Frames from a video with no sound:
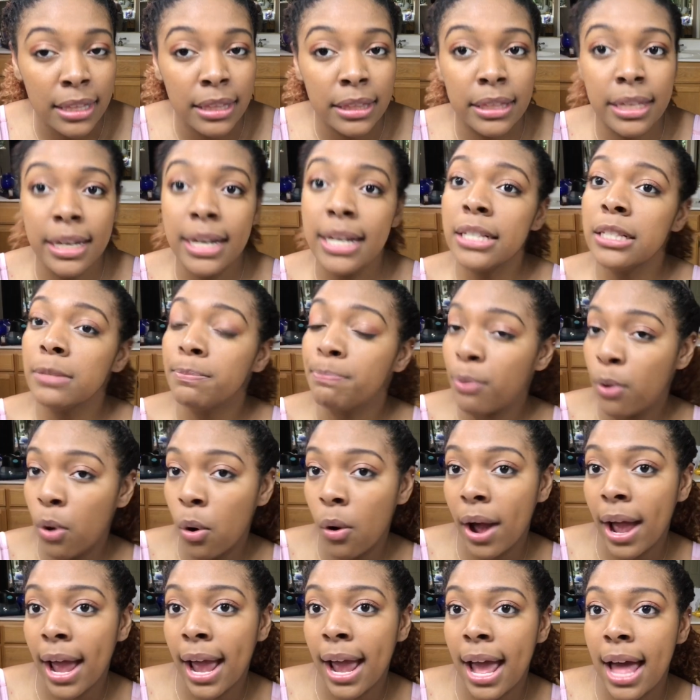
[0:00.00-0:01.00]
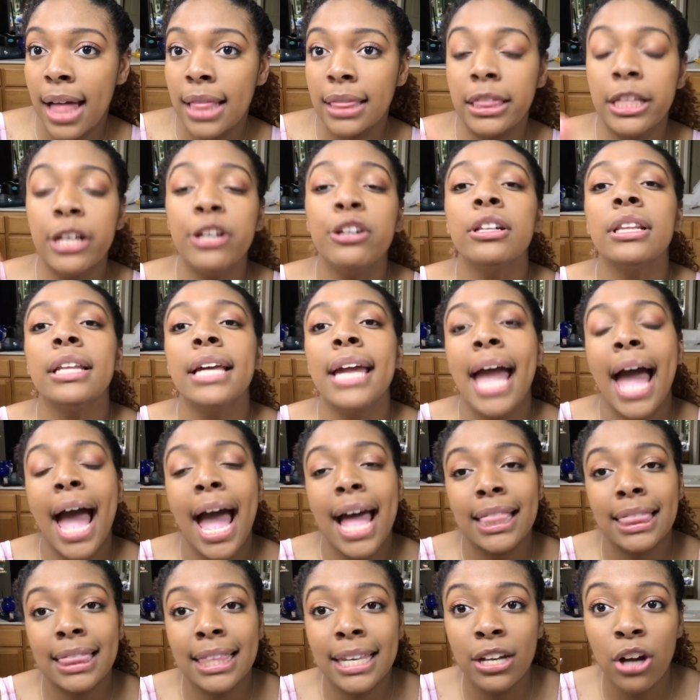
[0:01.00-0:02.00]
This boy literally
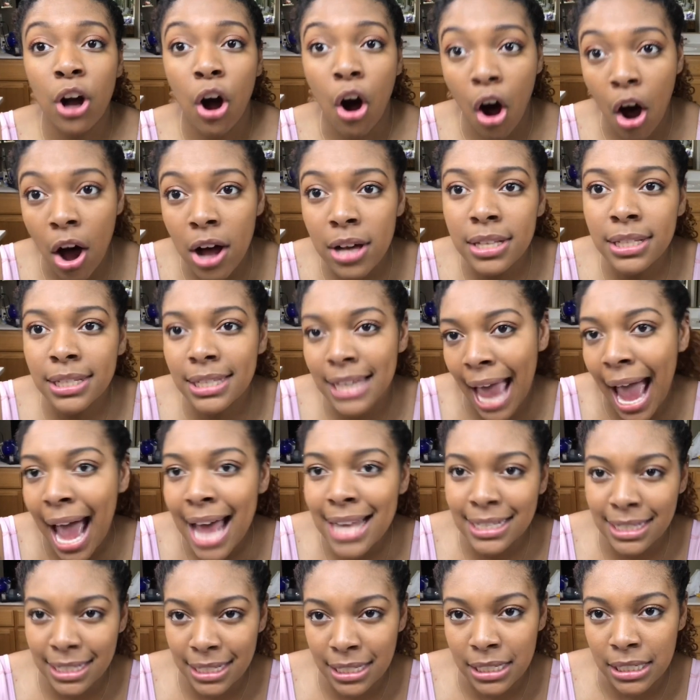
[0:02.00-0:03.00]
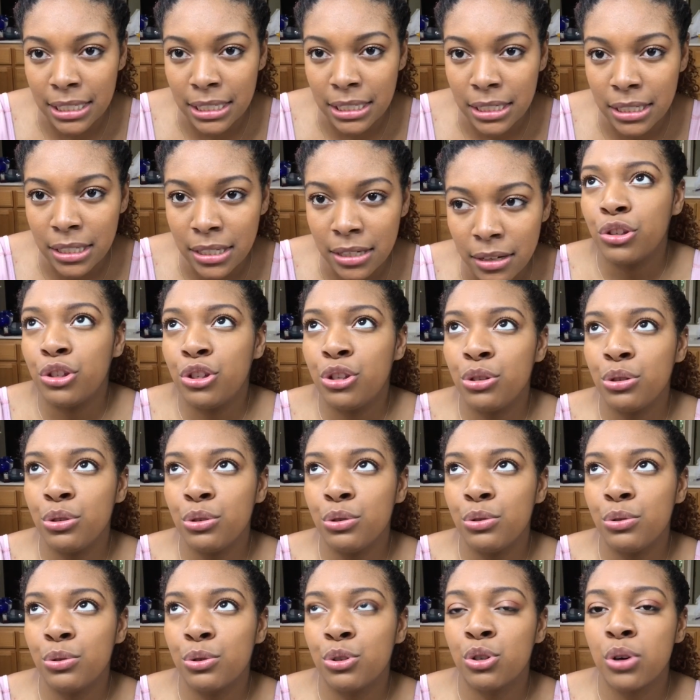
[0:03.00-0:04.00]
had the audacity
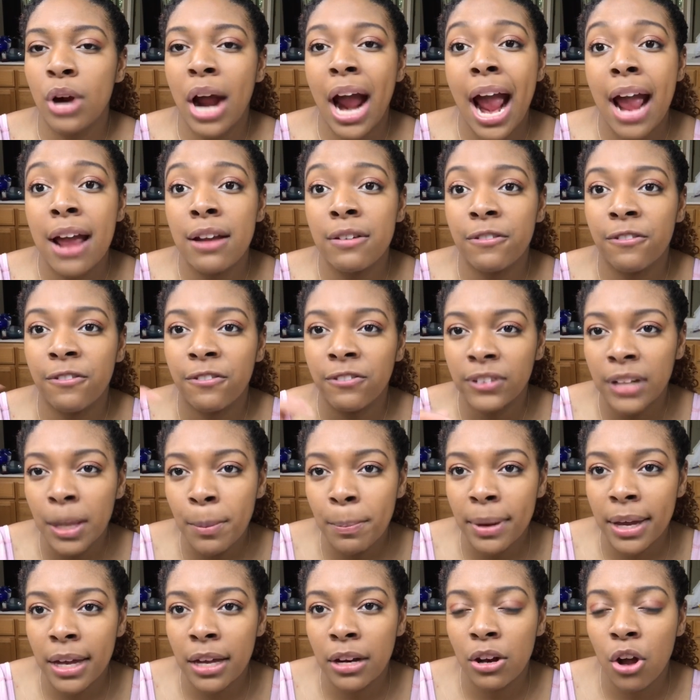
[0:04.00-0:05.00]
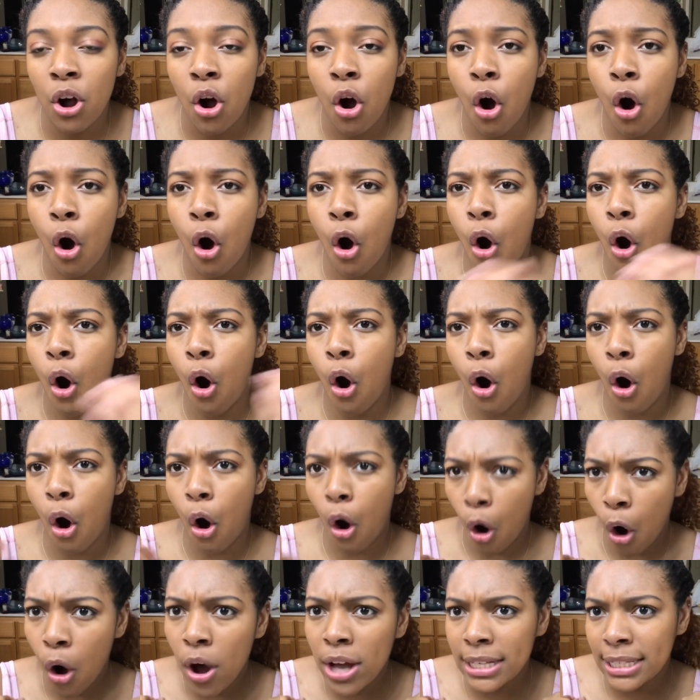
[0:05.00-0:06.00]
to try and flip it
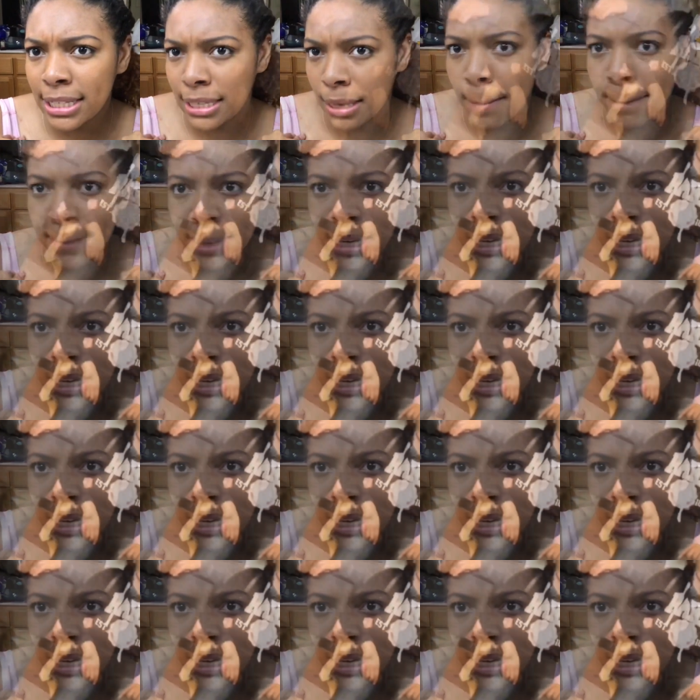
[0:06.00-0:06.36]
onto me.